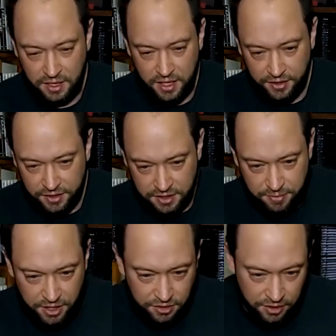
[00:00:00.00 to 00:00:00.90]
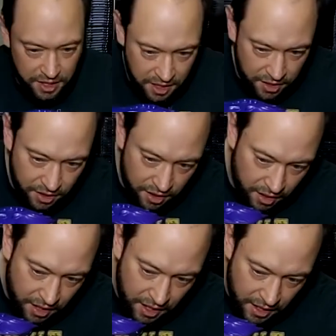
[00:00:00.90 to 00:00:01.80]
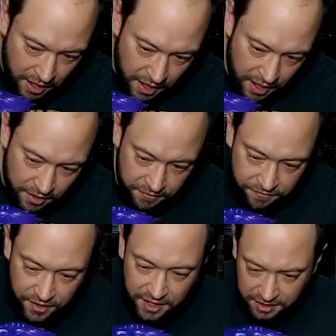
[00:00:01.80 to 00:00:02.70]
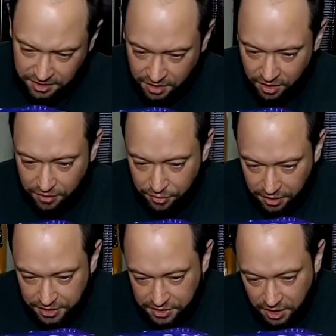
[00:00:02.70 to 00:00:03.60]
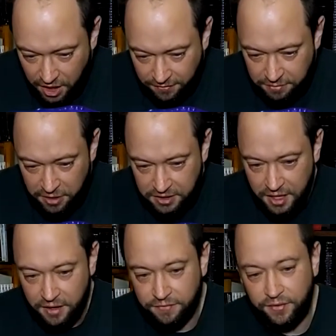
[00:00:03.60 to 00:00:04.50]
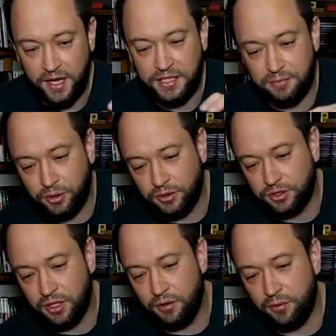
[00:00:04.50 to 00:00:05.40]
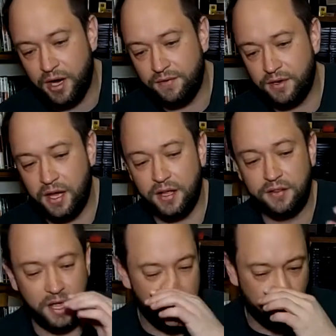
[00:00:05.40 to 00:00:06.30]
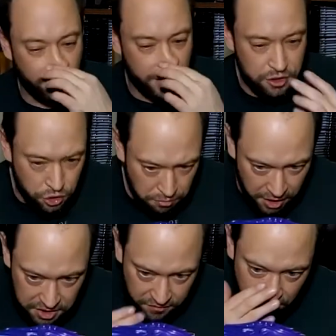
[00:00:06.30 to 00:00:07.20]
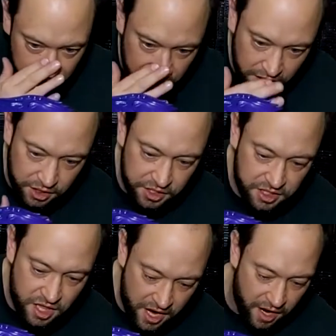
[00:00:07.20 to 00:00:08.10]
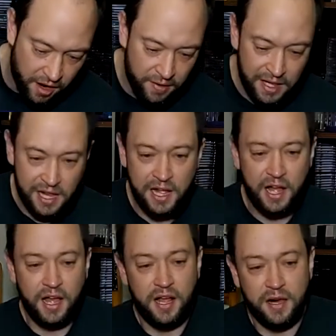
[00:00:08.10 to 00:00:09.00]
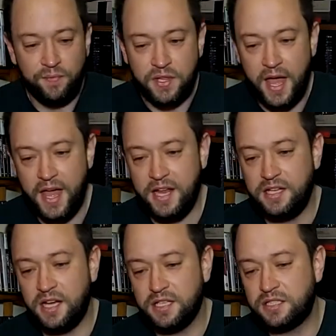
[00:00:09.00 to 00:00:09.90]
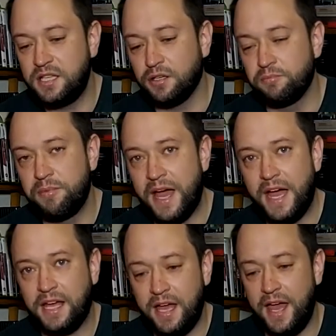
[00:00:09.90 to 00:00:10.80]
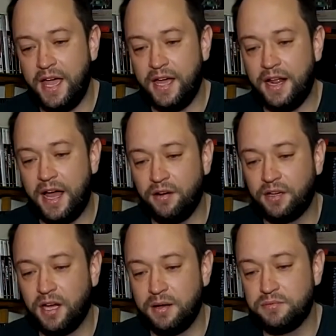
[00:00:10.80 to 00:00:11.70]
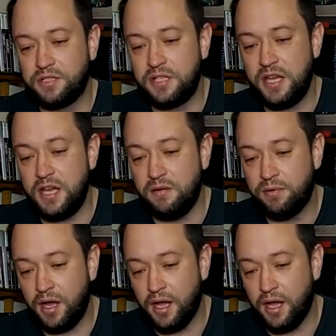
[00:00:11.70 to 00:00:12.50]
Nothing special here. The fins are really soft, but they're flexible, so whatever, they don't really do much of anything. They're just there. Head does tilt back, and out comes the